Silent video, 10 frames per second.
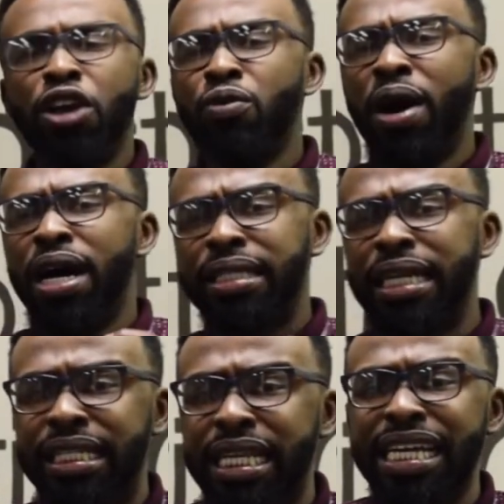He
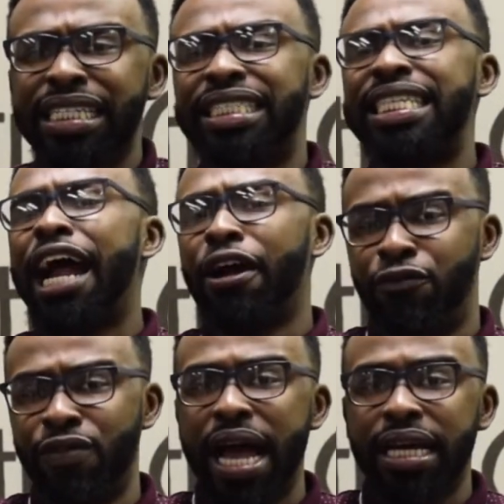was indeed
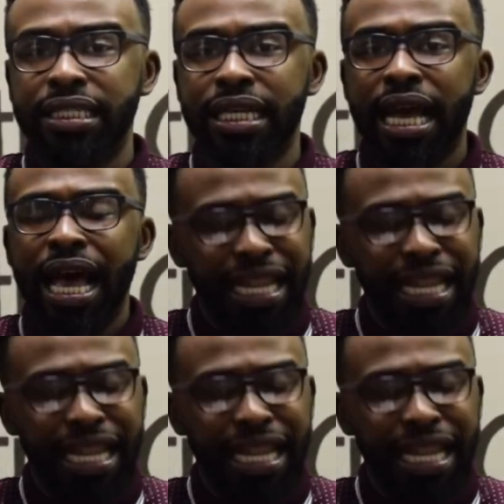sacrificed